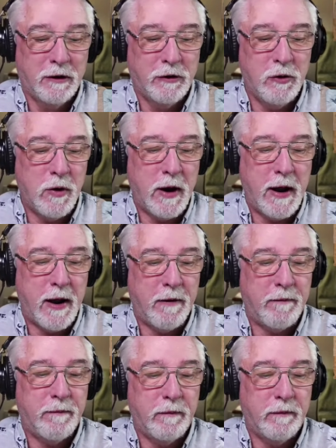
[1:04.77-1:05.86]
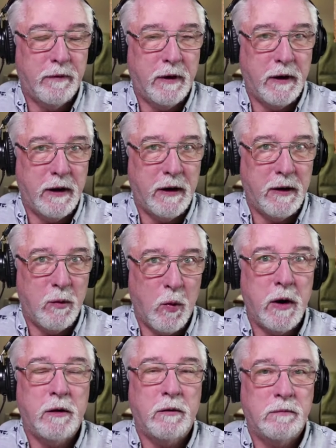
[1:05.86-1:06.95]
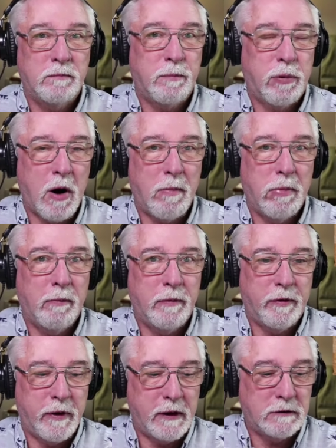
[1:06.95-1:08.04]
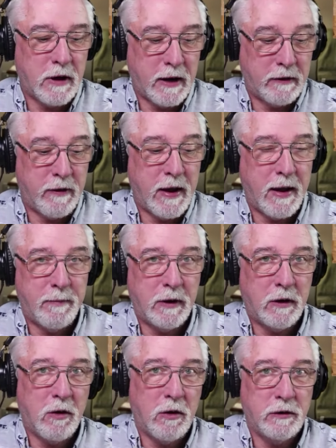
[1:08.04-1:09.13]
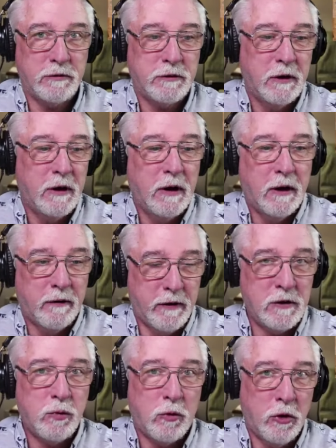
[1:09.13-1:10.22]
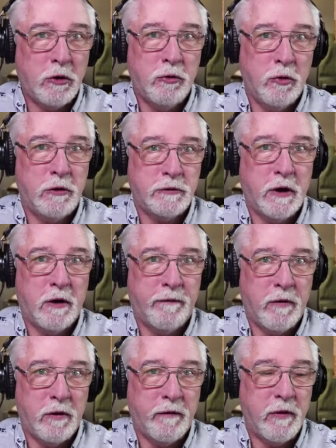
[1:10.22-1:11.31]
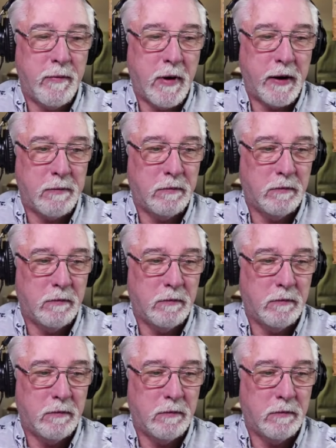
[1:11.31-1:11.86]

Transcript: you have the wind problem and things like that, because this will hook to a cell phone if you buy the,